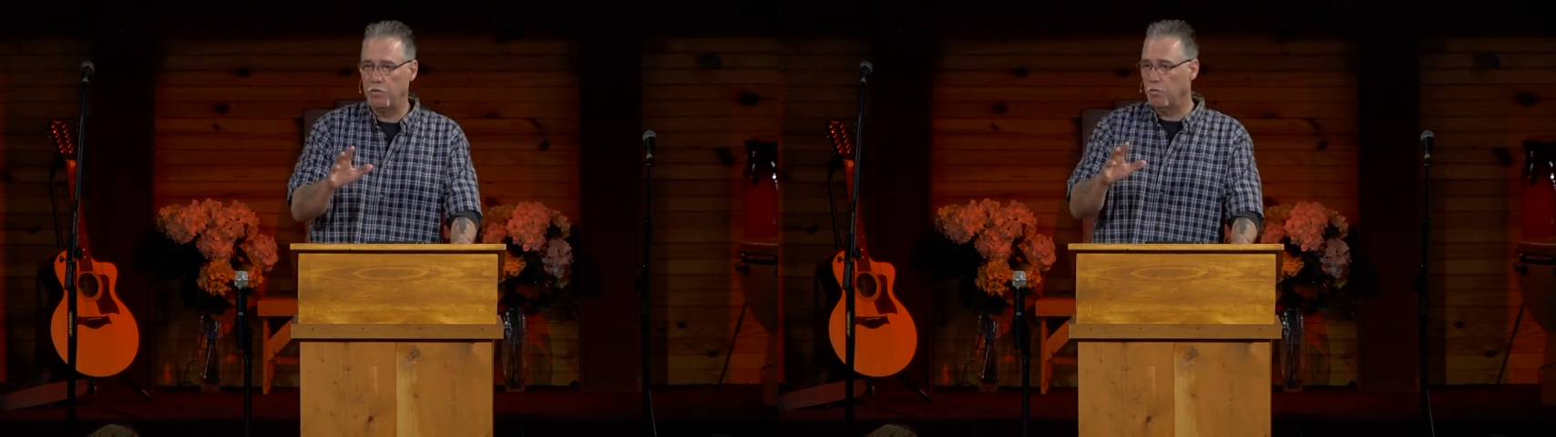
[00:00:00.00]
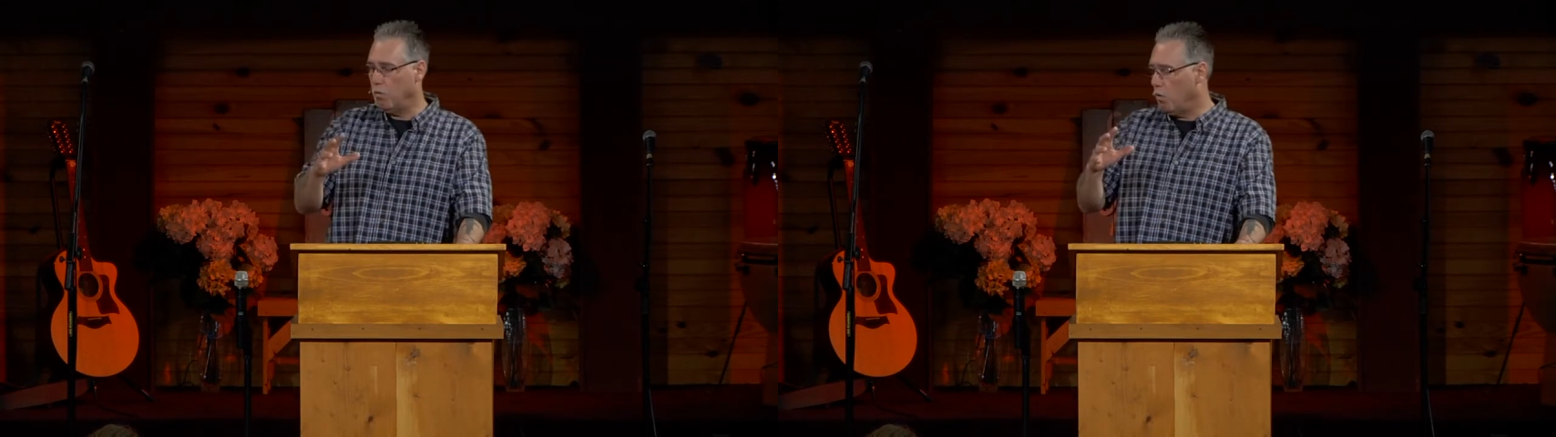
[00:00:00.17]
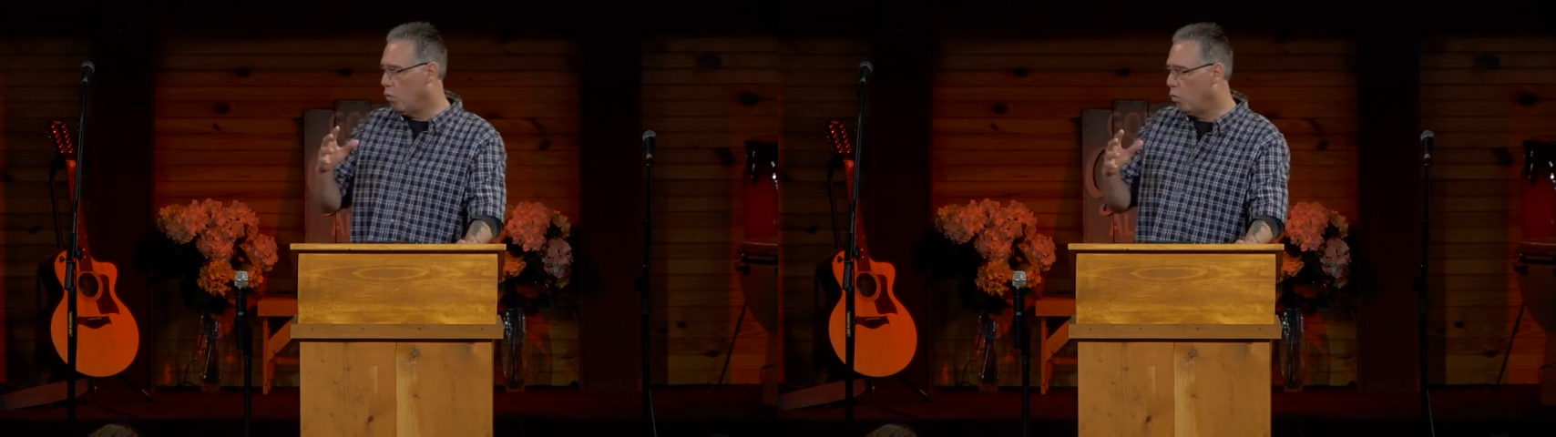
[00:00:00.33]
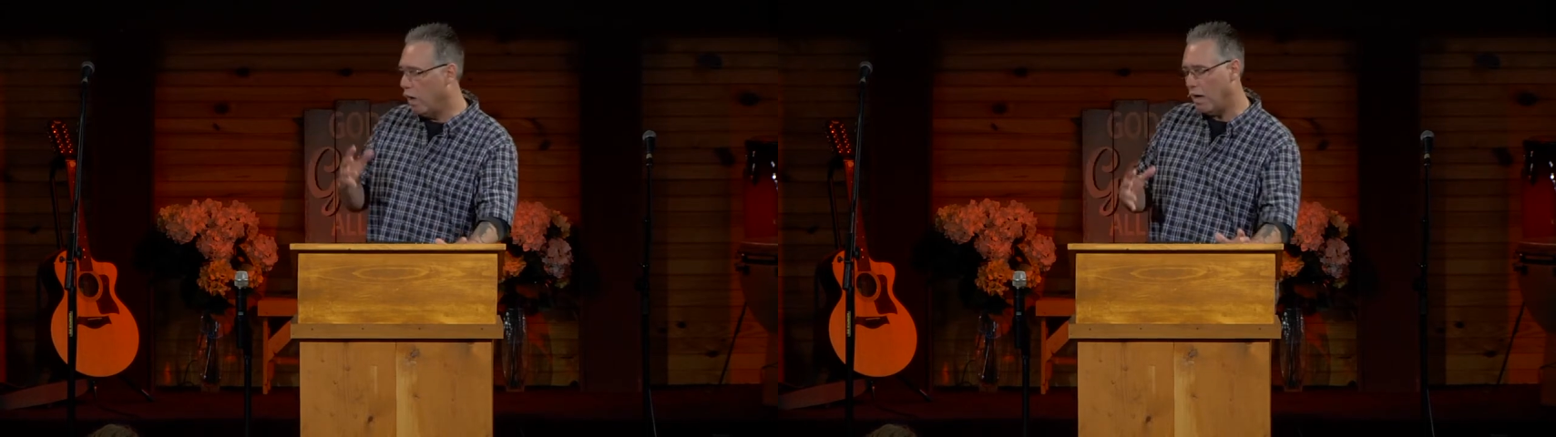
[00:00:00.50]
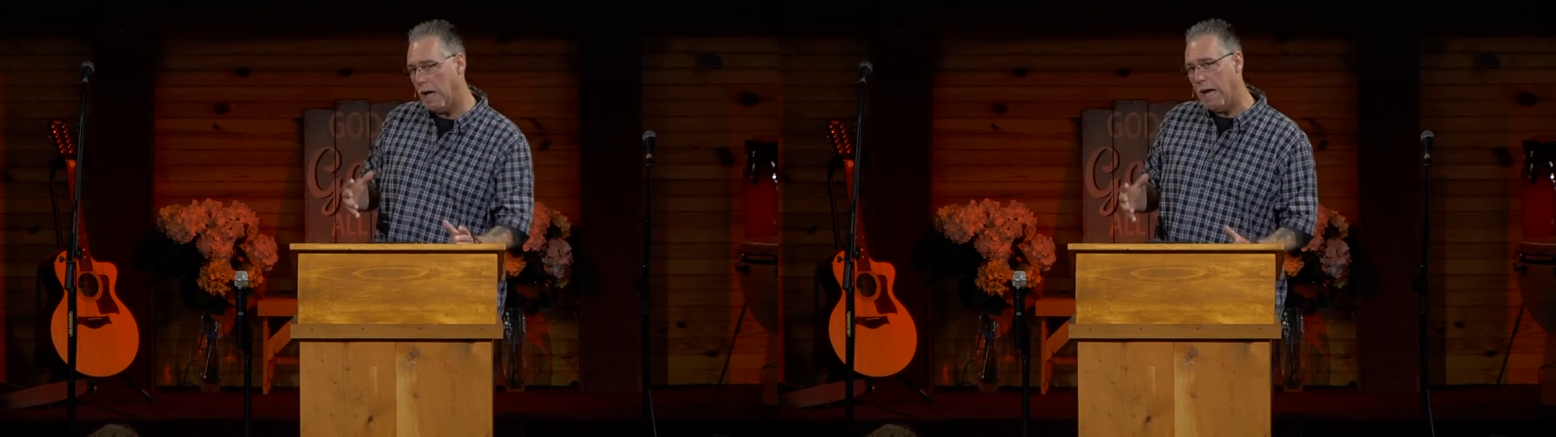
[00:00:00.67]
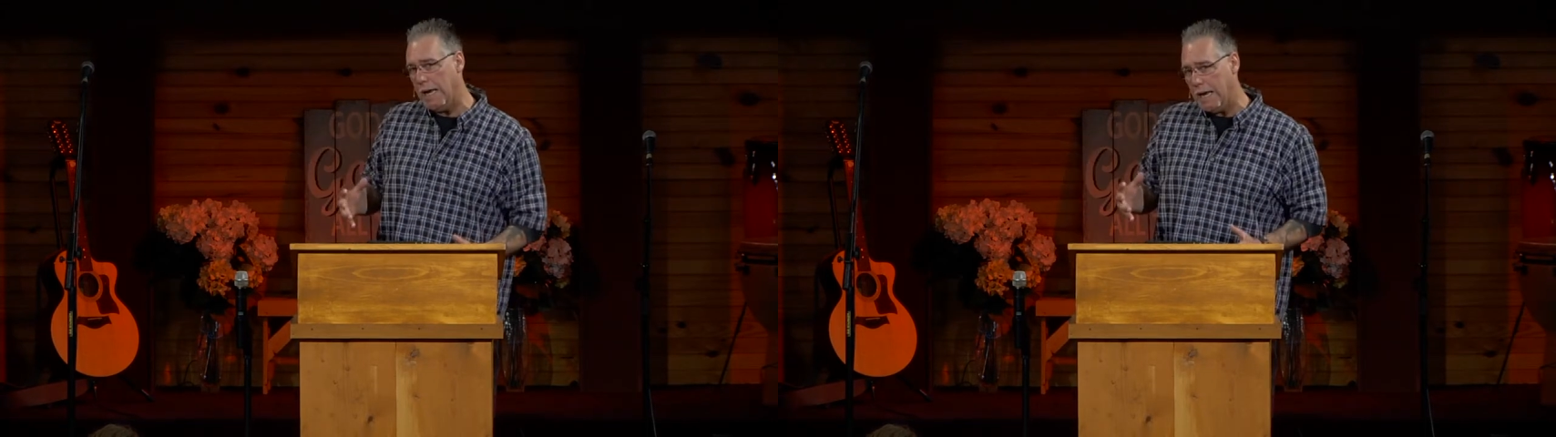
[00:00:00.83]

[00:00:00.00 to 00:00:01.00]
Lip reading: to what I